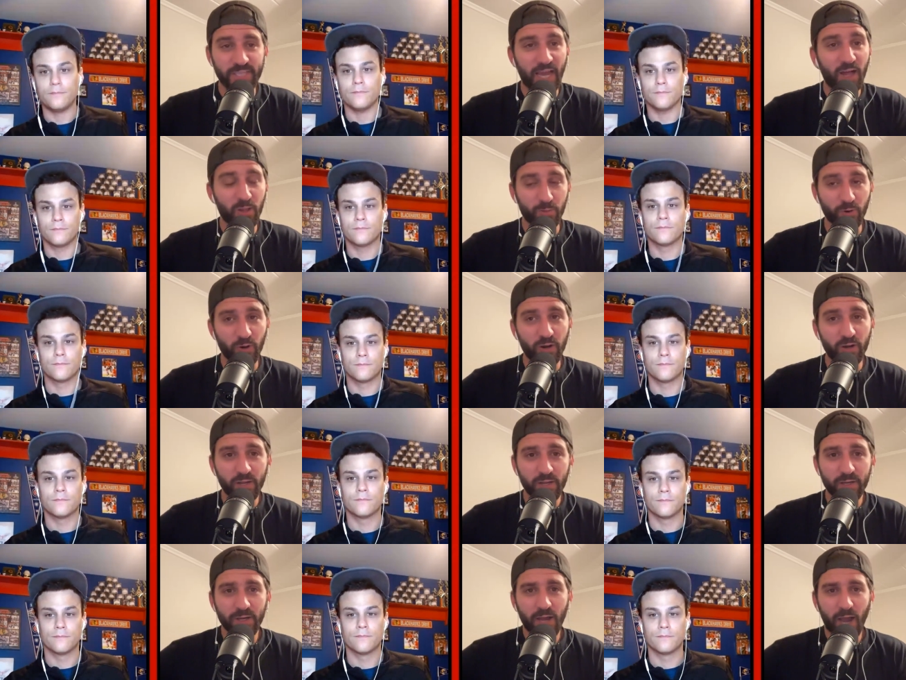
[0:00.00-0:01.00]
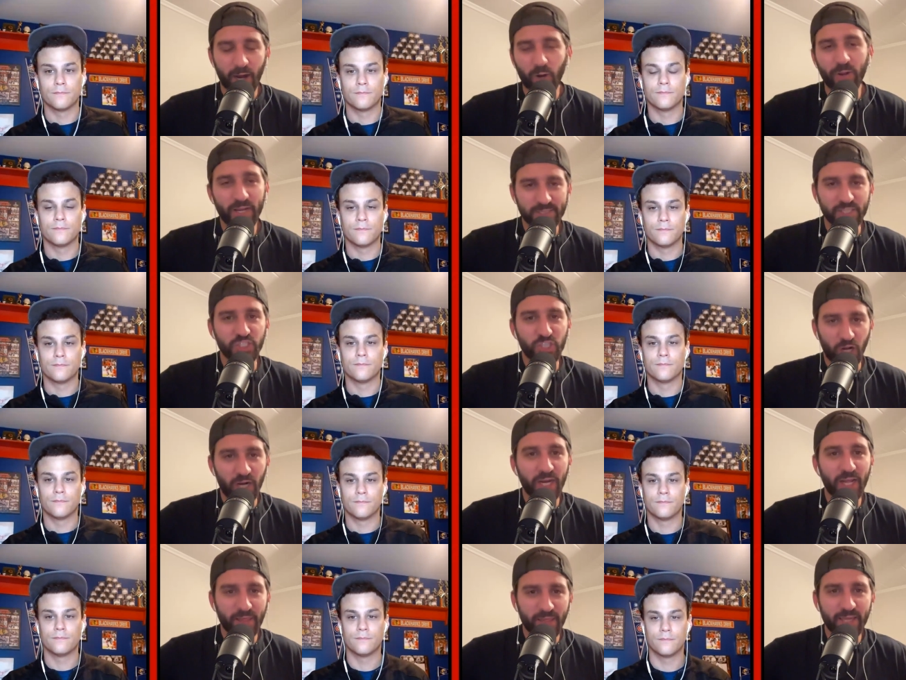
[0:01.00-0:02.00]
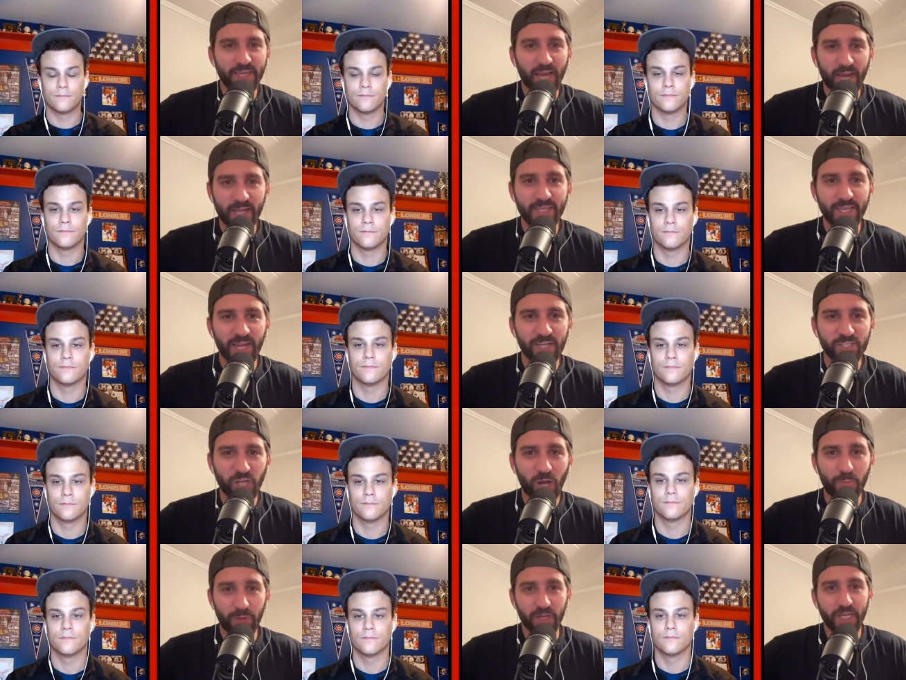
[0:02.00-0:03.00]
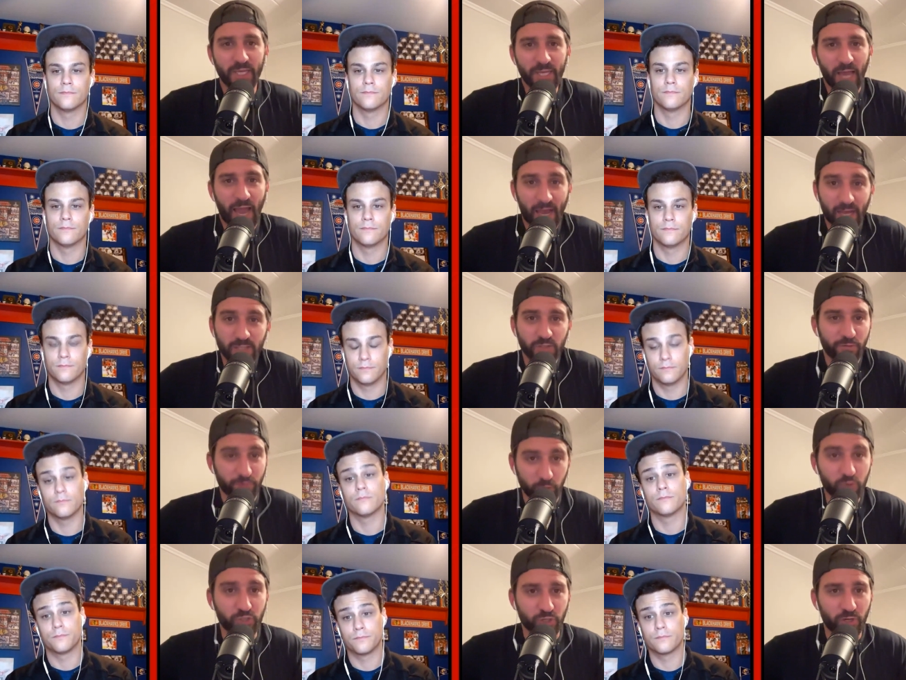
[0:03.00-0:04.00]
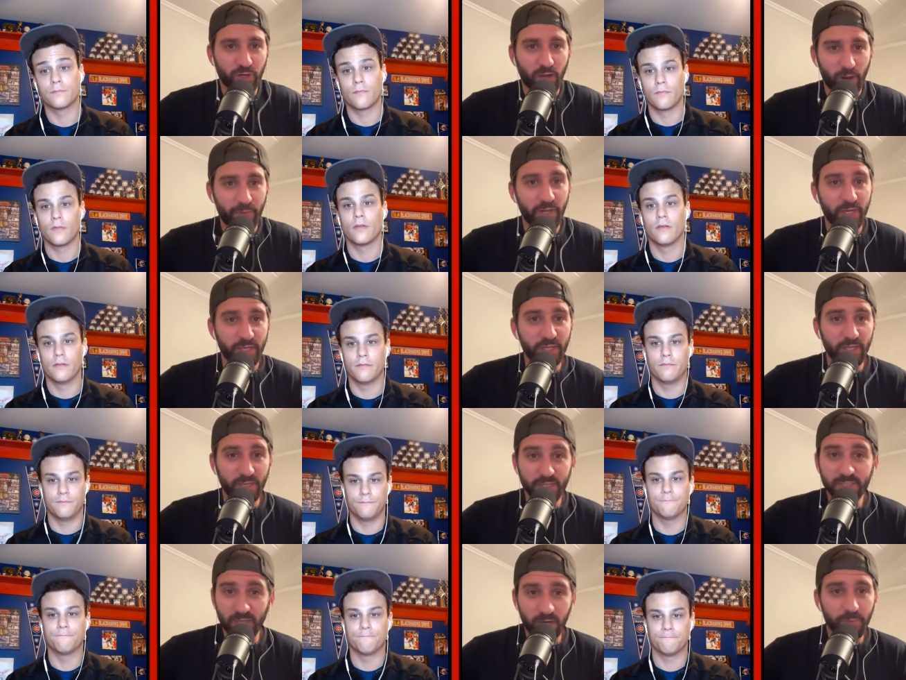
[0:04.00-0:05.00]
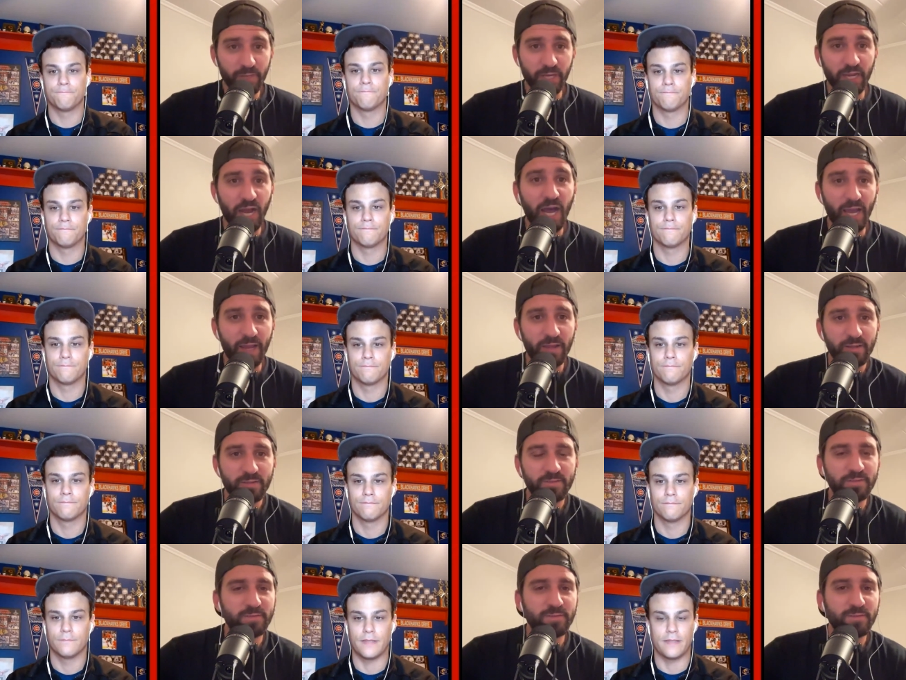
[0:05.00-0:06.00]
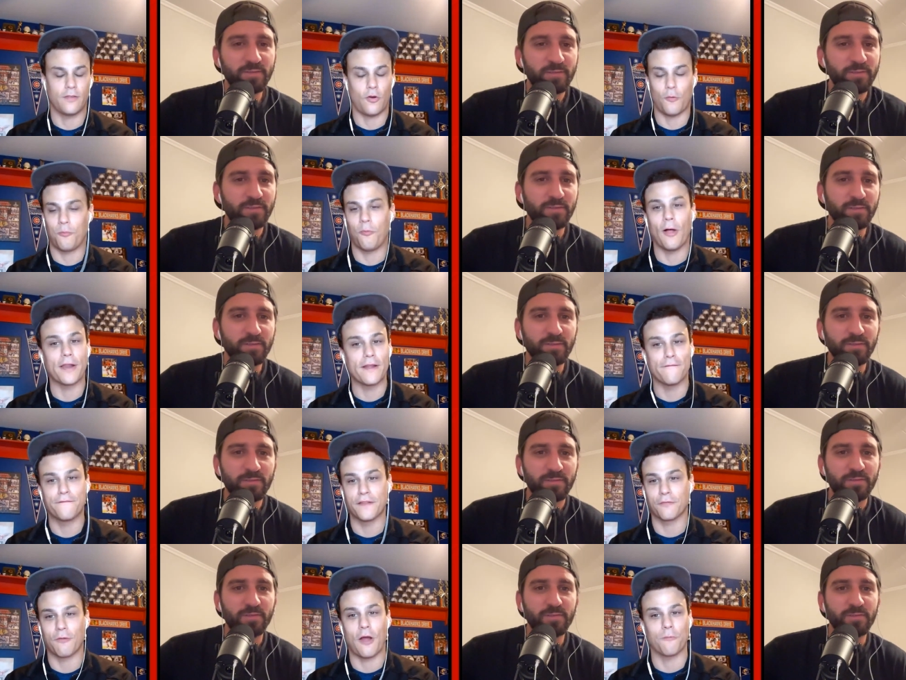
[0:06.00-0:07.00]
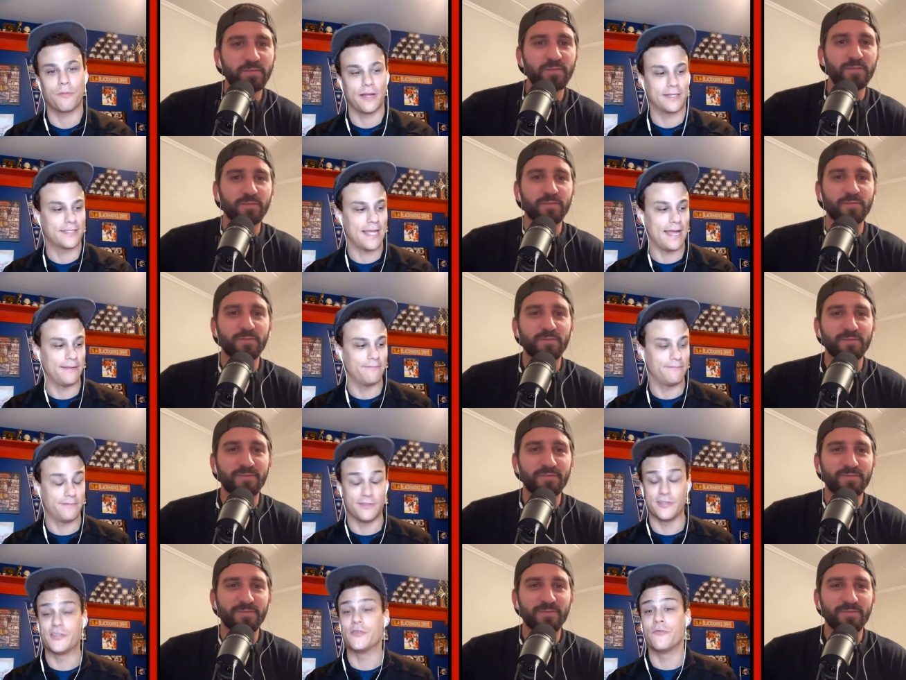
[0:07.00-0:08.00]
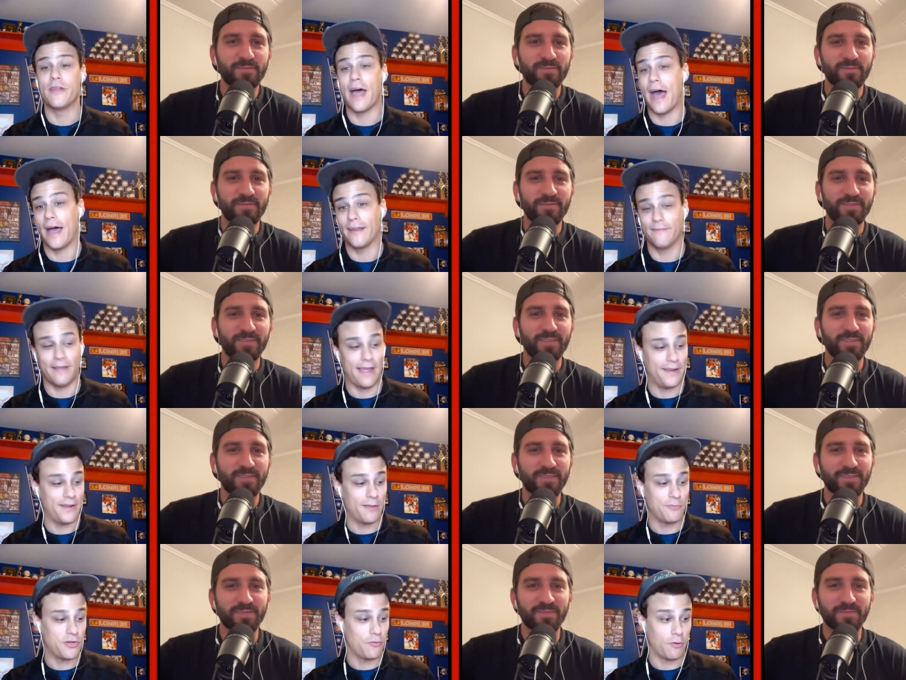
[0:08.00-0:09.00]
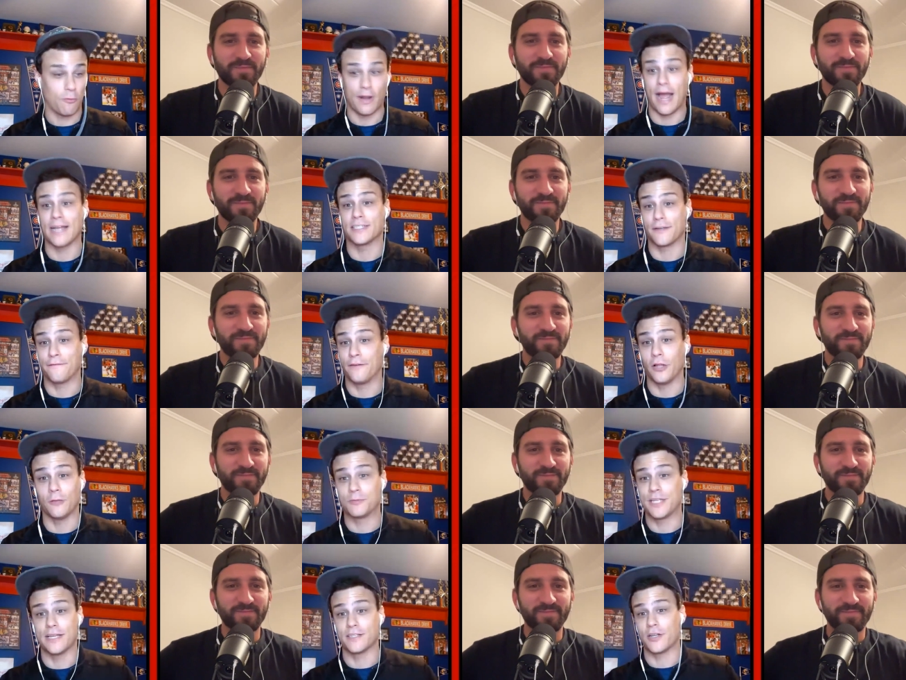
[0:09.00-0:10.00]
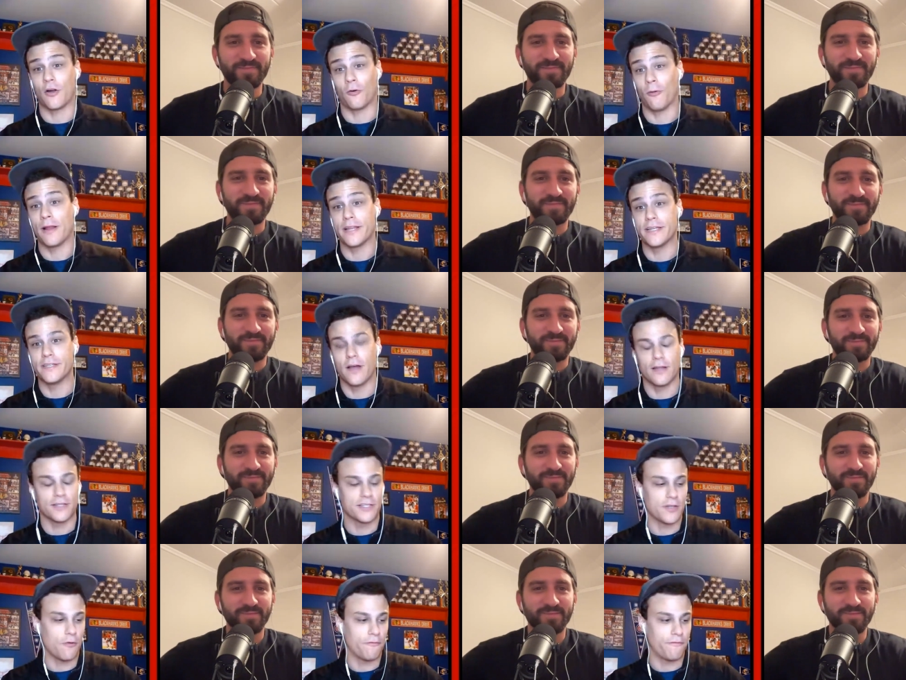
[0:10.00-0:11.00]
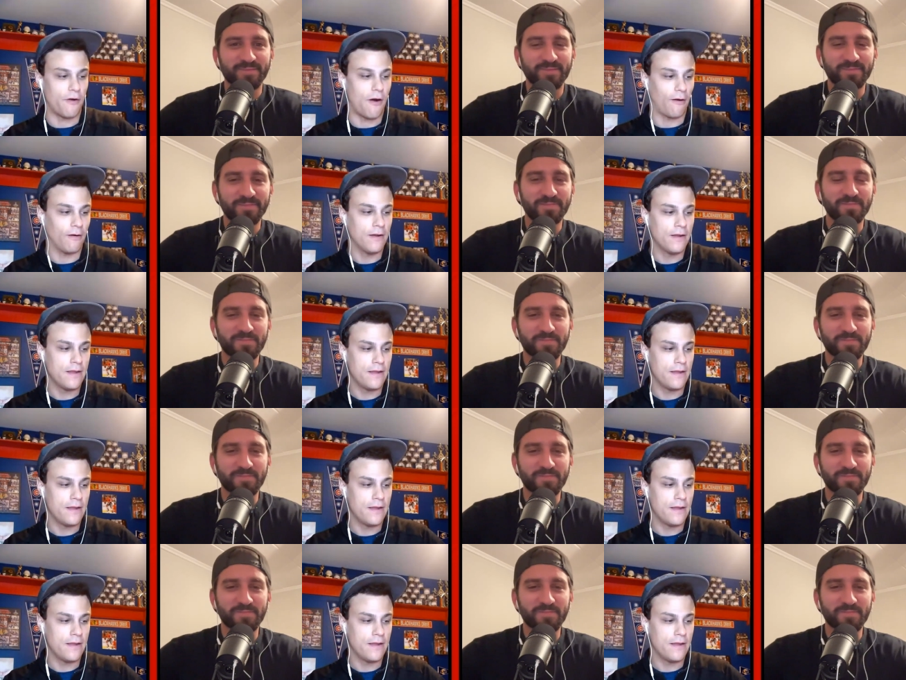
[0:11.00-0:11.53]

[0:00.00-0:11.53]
Speaker 1: caliber, I know he hasn't done anything yet in the N H L, but he has a future. I mean, he he's going to be a guy.
Speaker 2: There are plenty of fifth round picks that do not end up doing what Isaac Phillips has already done so far.